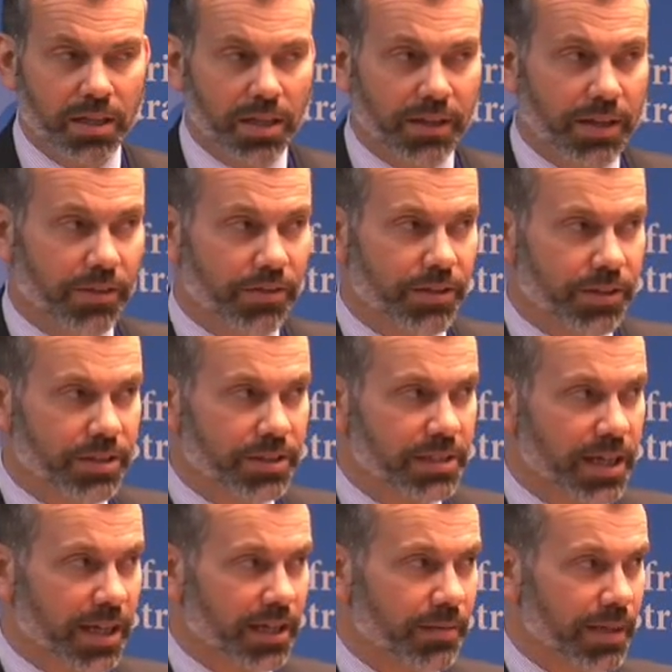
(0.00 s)
And then third,
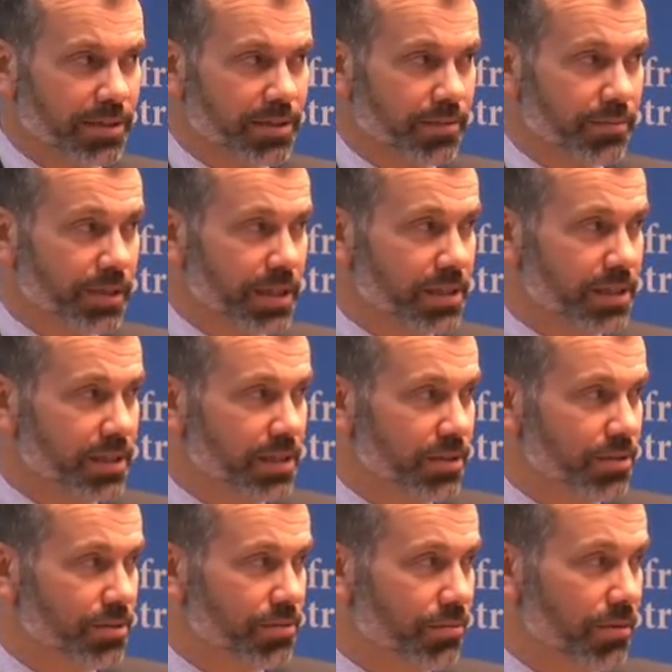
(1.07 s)
talk about some
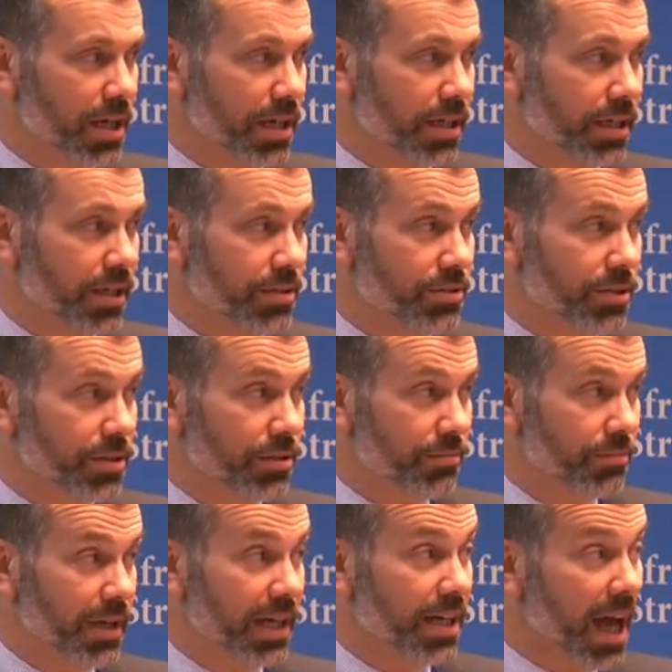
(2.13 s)
reasons why a country
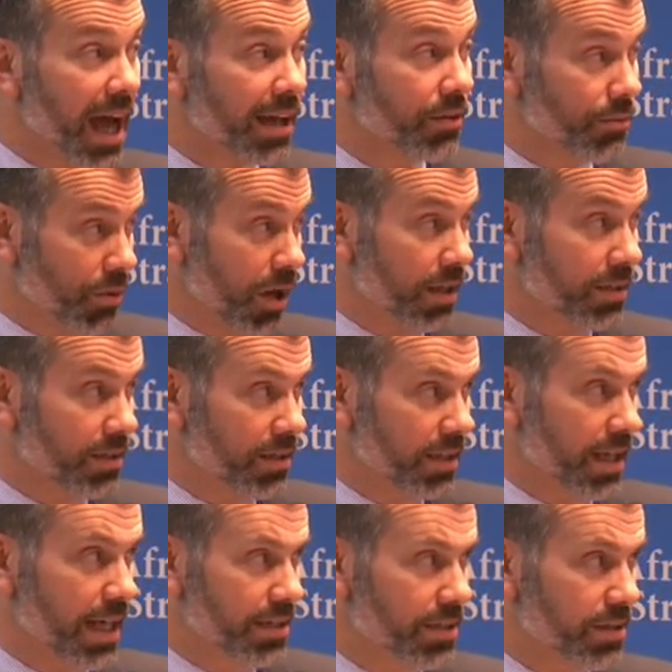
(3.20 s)
may not want a
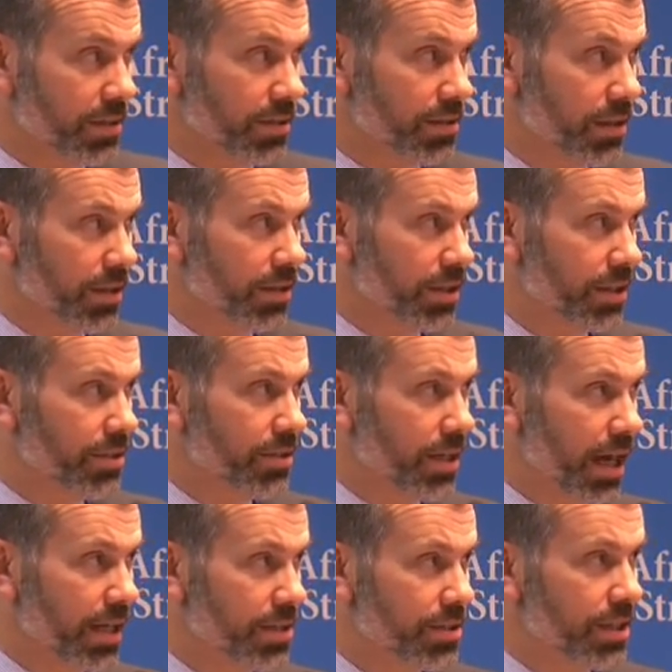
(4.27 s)
national security
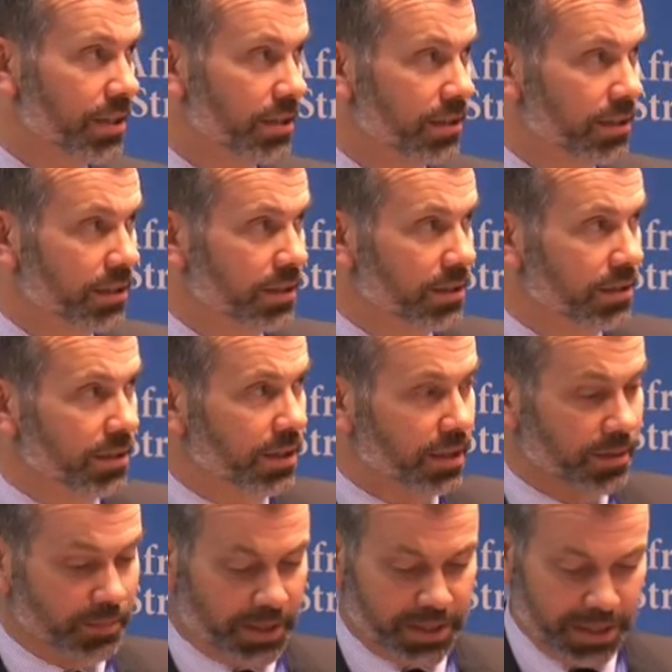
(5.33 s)
strategy,
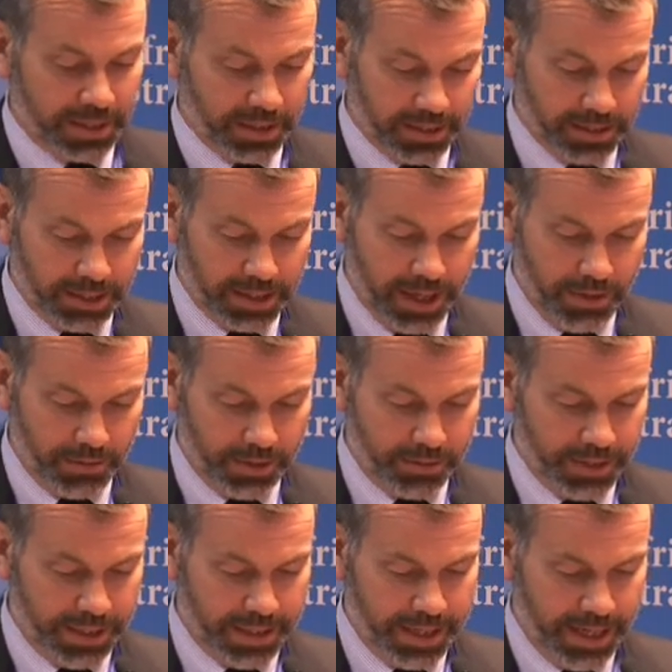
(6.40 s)
uh, particularly not one
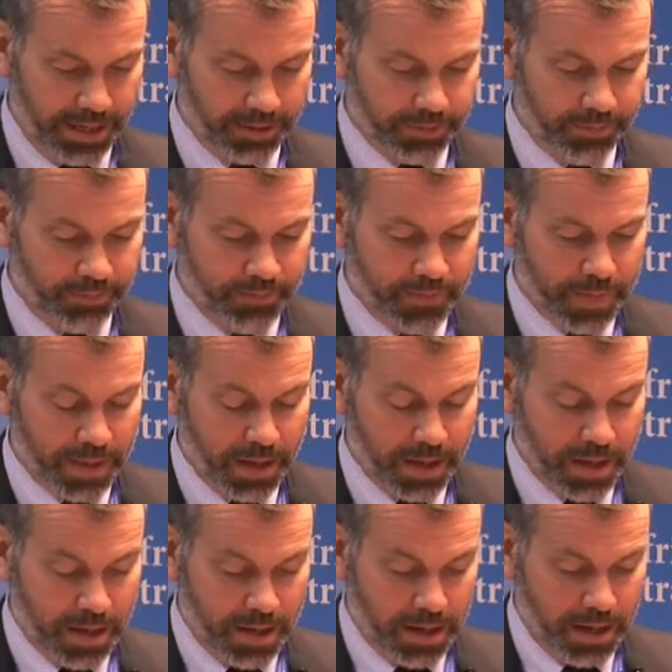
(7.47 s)
written down.
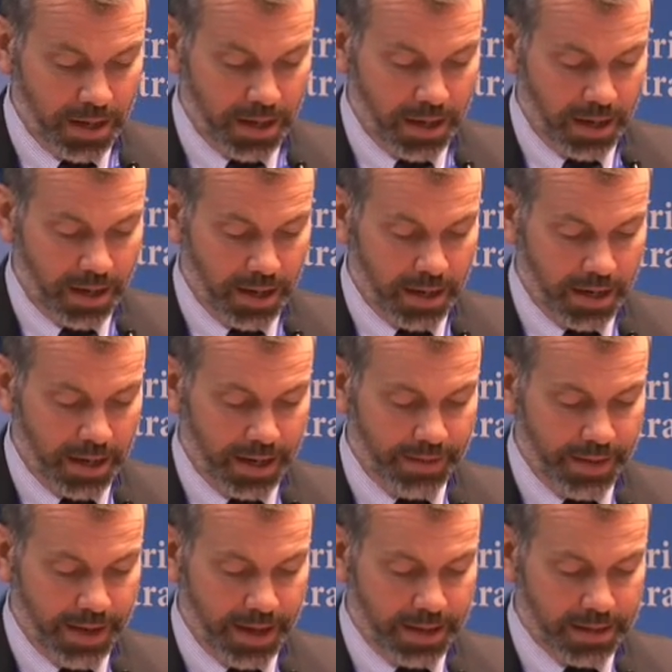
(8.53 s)
Uh,
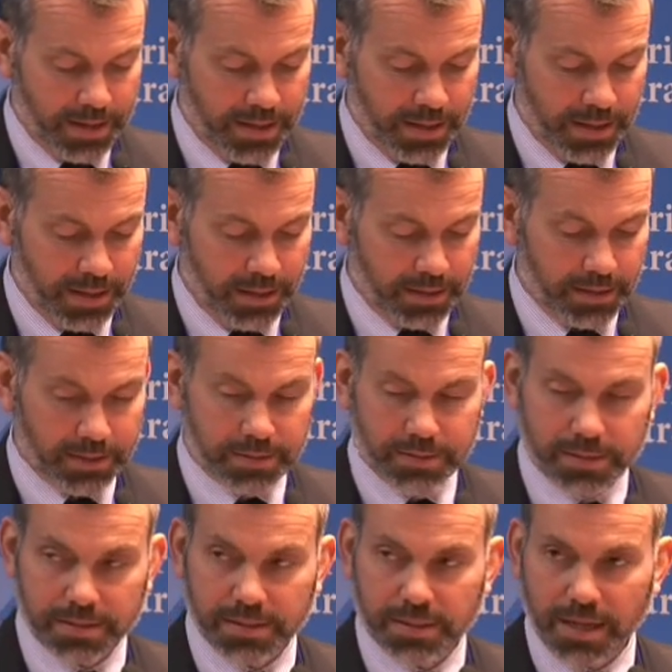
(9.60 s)
and then uh,
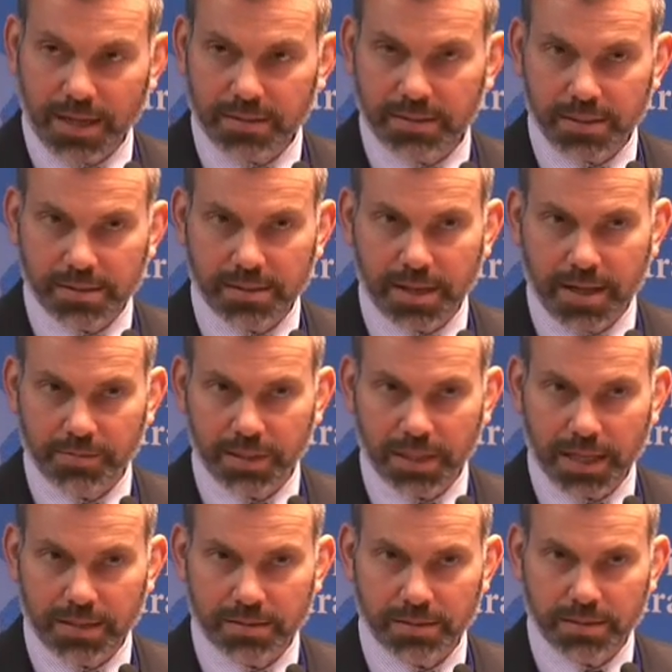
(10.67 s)
discuss, as time
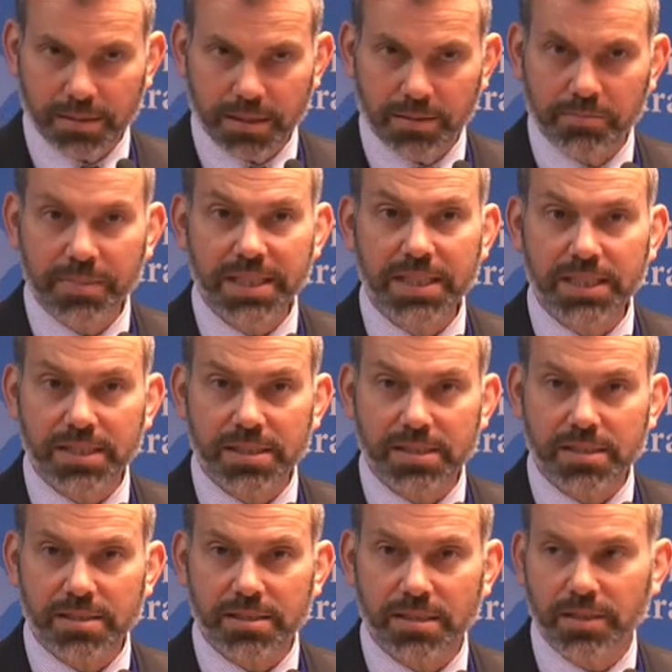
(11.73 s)
allows, the
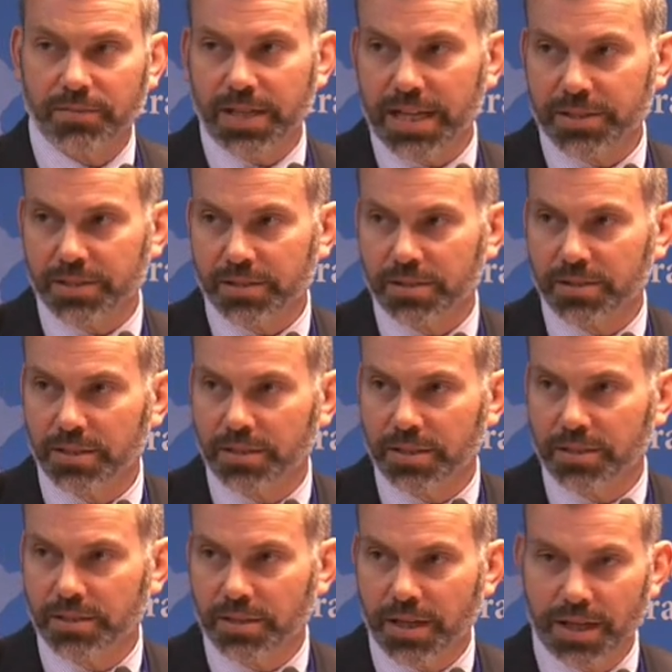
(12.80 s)
means of national
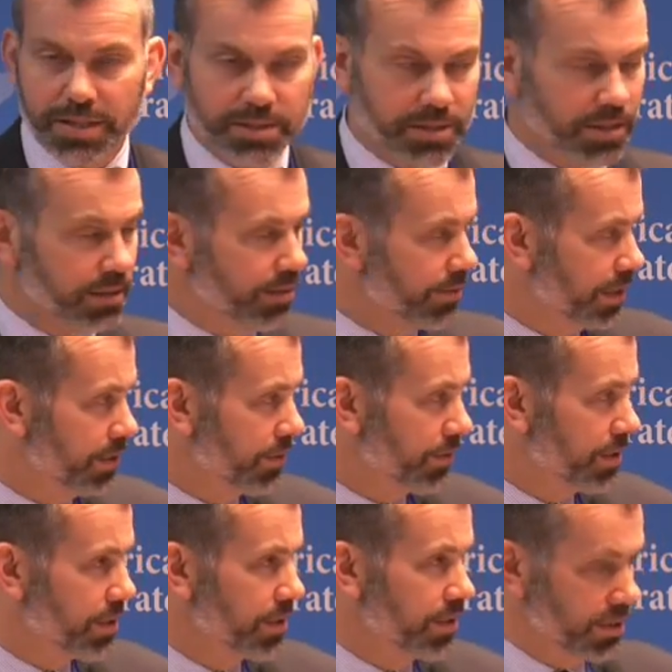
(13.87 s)
security strategy, the
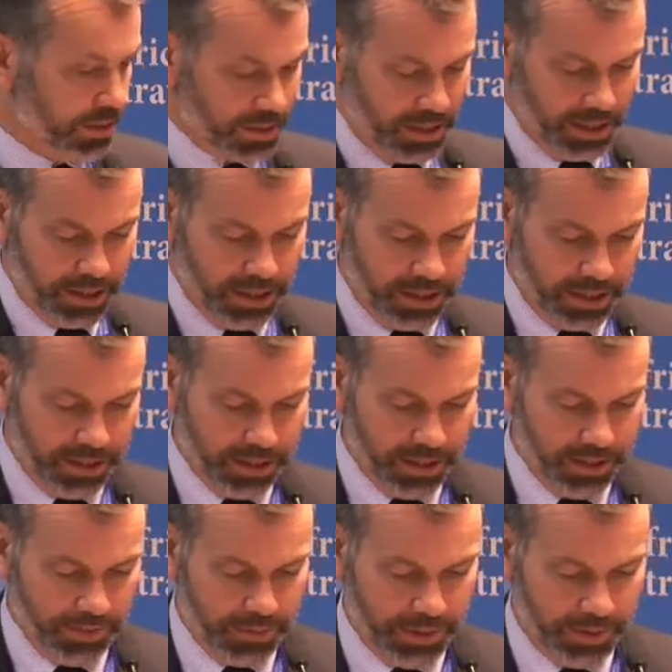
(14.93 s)
resources uh,
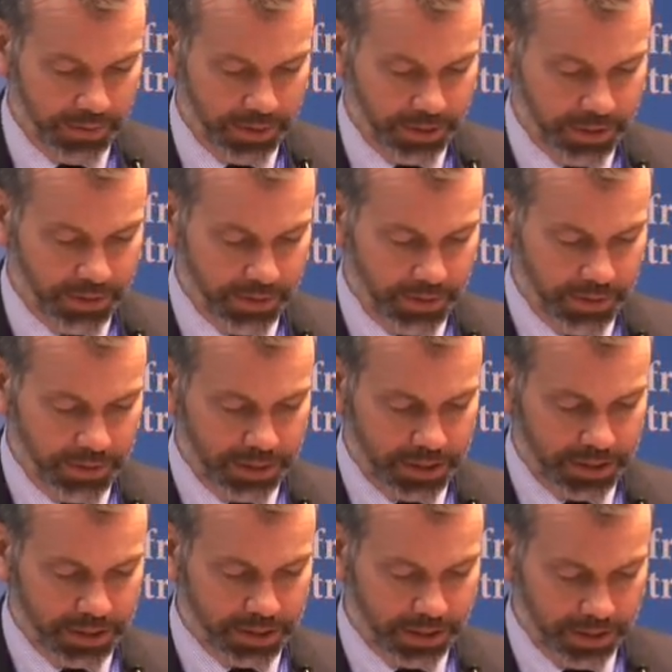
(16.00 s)
that we were, were
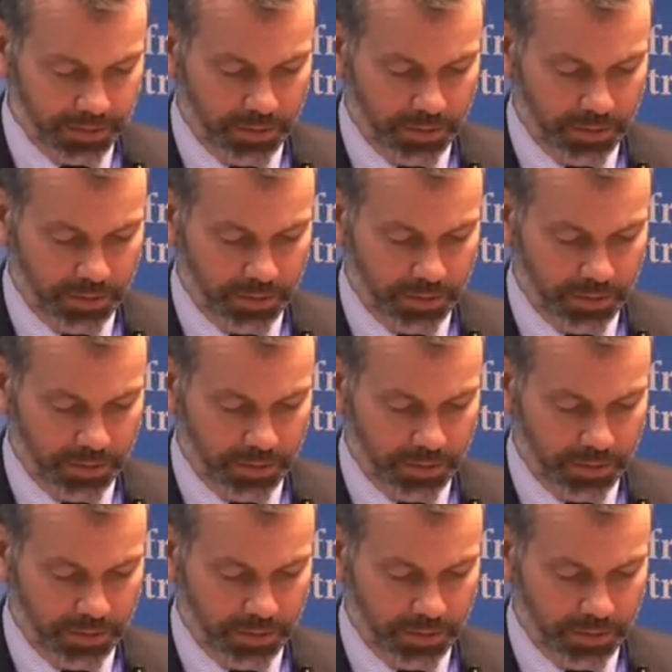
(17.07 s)
just